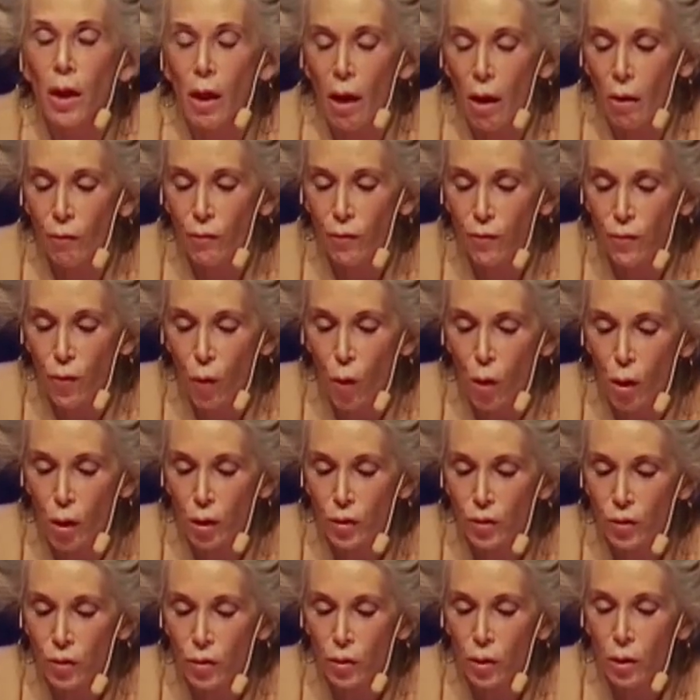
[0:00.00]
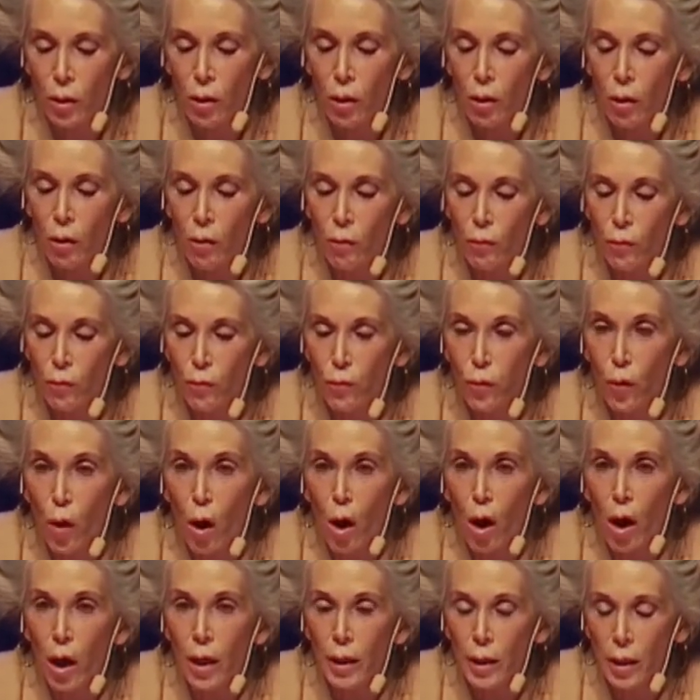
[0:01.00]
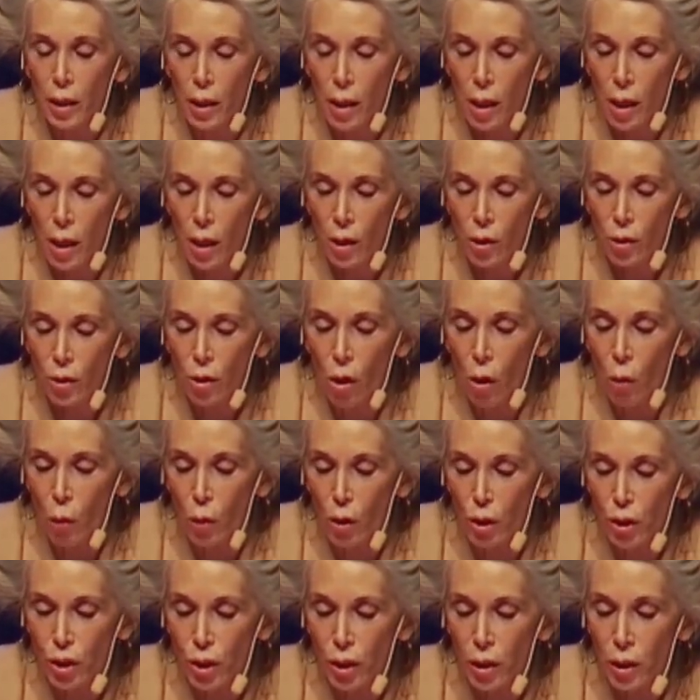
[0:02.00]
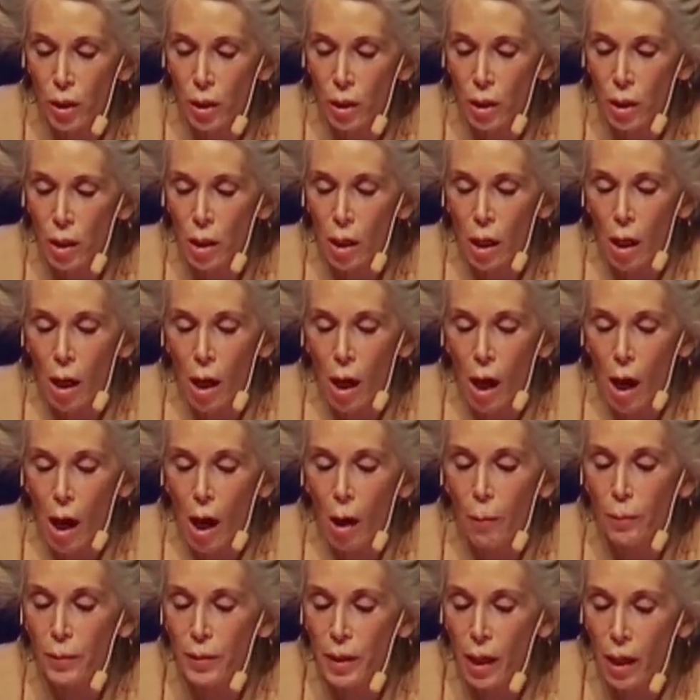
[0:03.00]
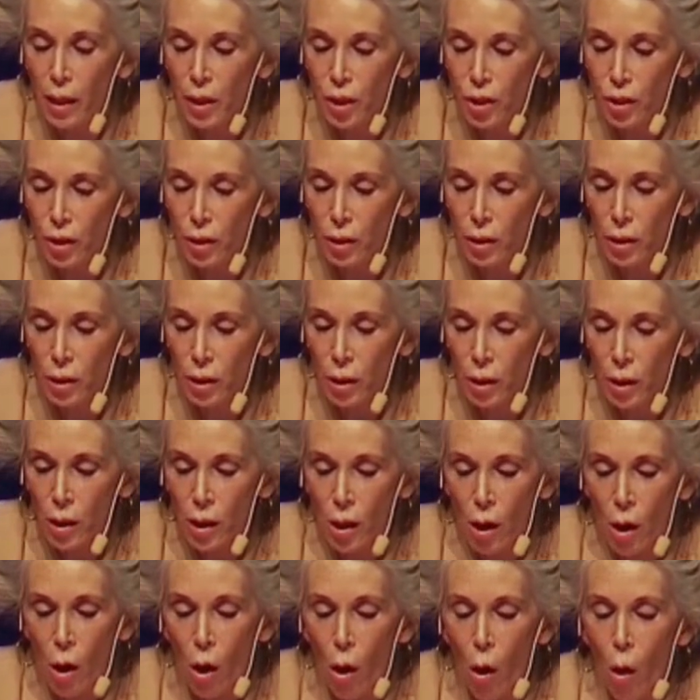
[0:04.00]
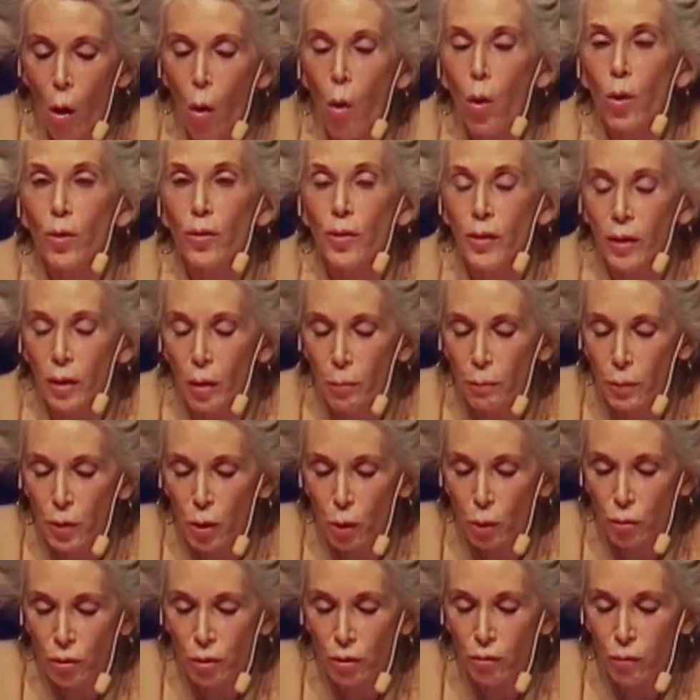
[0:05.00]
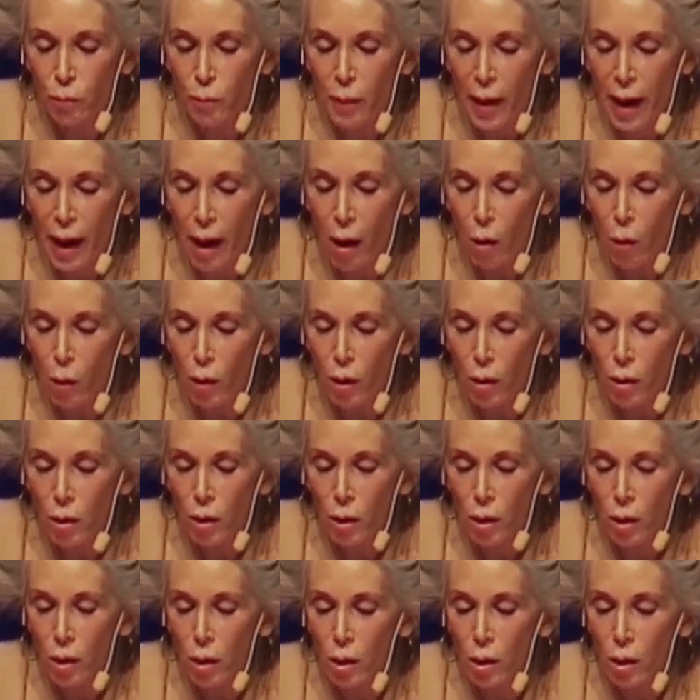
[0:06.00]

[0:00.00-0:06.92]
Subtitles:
of force, fraud, coercion, abduction, or the abuse of power,